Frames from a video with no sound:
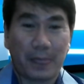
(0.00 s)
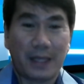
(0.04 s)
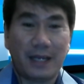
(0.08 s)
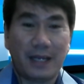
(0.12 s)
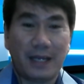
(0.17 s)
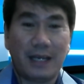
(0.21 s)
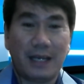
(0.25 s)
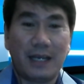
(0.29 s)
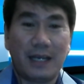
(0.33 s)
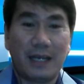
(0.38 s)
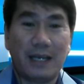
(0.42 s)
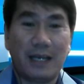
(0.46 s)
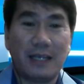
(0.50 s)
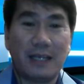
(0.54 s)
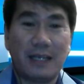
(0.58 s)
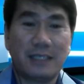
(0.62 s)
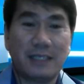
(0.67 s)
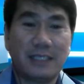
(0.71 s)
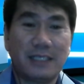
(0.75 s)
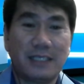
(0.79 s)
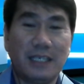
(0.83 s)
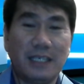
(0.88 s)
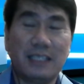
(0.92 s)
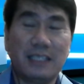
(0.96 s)

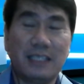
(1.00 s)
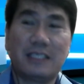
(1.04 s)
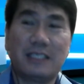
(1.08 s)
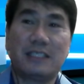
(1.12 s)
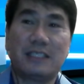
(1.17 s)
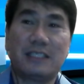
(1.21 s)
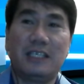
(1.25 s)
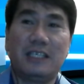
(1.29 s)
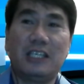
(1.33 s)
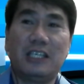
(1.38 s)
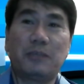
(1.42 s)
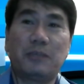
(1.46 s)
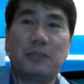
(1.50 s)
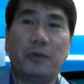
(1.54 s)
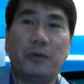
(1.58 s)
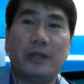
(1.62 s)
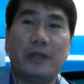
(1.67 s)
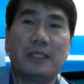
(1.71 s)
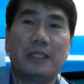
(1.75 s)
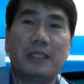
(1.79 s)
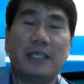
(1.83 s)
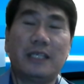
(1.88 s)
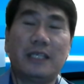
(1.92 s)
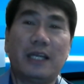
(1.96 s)
CES
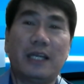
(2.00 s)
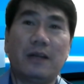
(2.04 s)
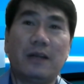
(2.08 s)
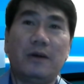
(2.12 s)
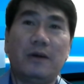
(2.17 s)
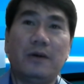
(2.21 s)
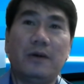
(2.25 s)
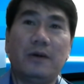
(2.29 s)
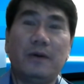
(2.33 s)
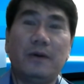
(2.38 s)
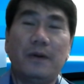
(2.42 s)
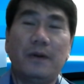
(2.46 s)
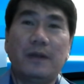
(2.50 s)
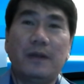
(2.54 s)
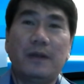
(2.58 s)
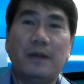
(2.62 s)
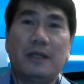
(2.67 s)
6.0,